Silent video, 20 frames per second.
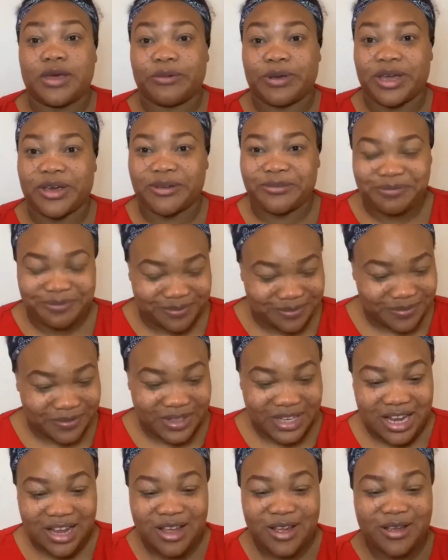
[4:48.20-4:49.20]
we go.
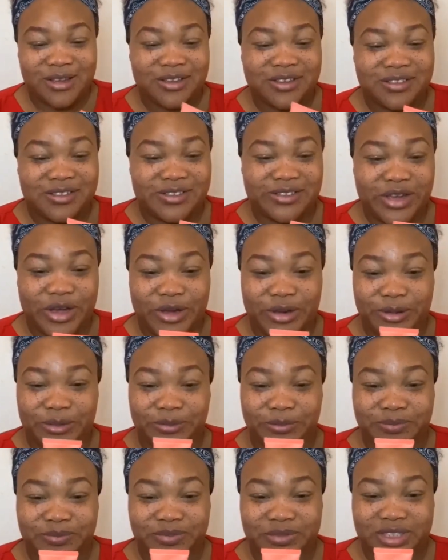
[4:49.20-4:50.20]
So
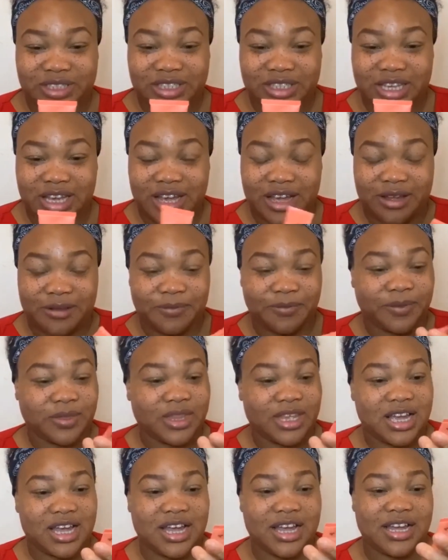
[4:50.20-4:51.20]
yeah,
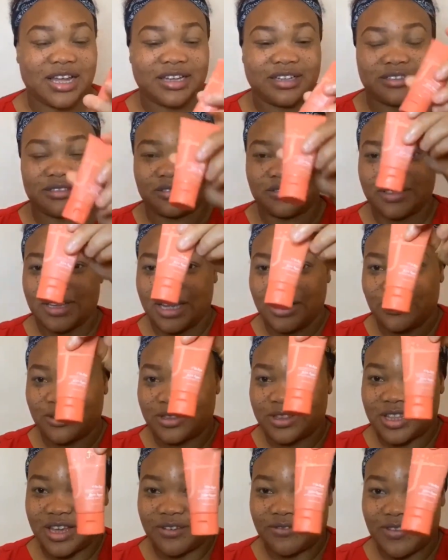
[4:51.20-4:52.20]
and I
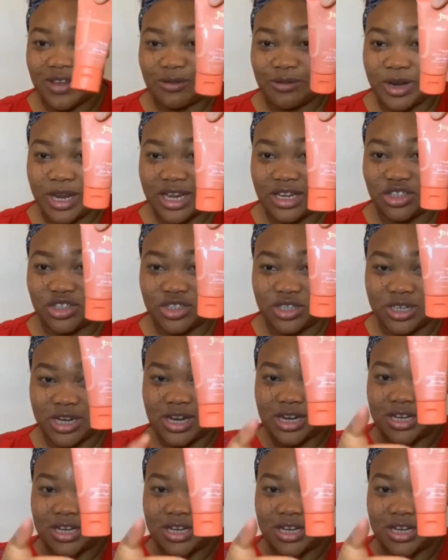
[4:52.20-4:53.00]
got their foundation, and